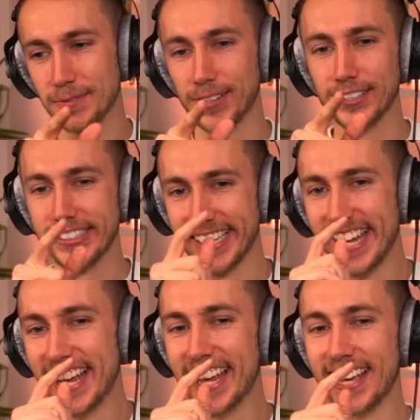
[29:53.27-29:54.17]
because
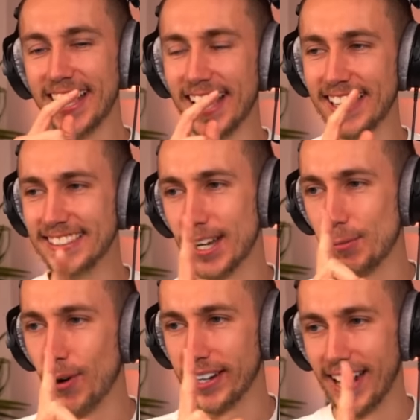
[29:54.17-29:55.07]
he
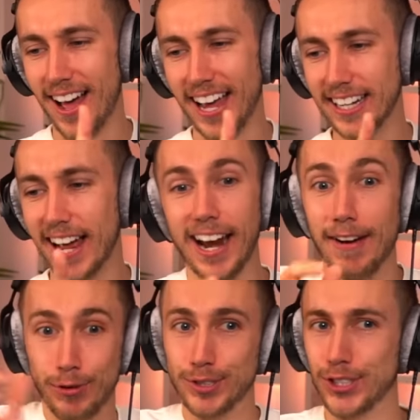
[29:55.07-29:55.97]
said one line and
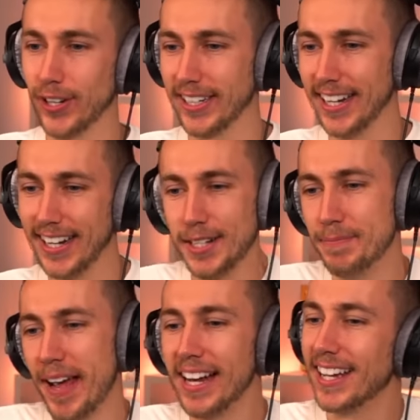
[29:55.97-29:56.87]
everyone joined in. He
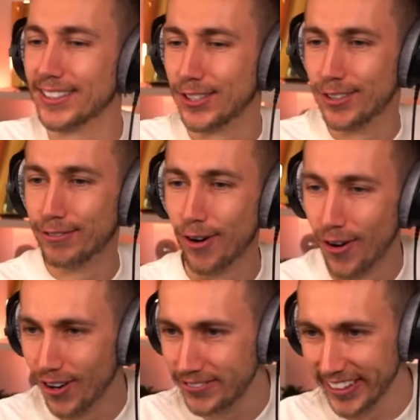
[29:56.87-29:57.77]
barely had to do the
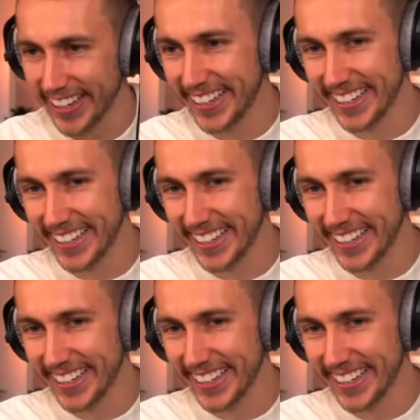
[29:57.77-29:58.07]
forfeit.